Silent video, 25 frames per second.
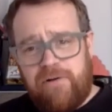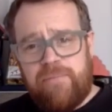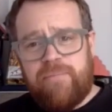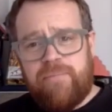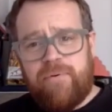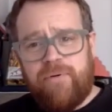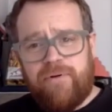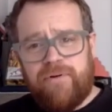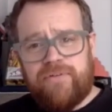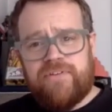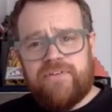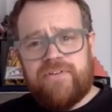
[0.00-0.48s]

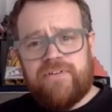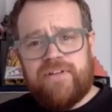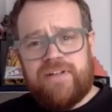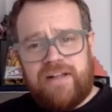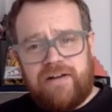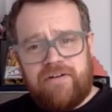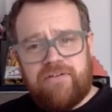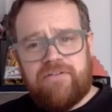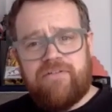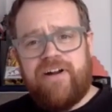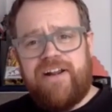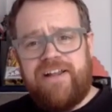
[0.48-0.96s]
important and
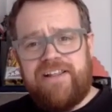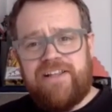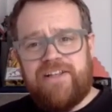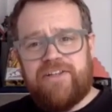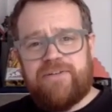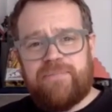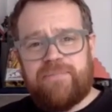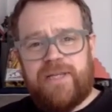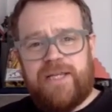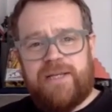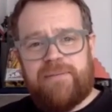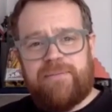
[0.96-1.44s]
how great
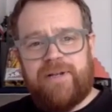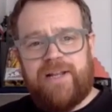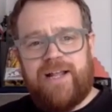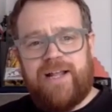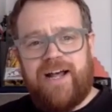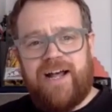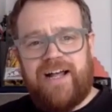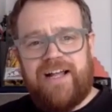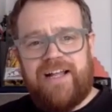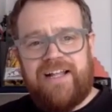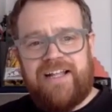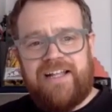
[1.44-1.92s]
these people
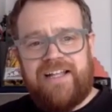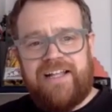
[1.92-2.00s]
are,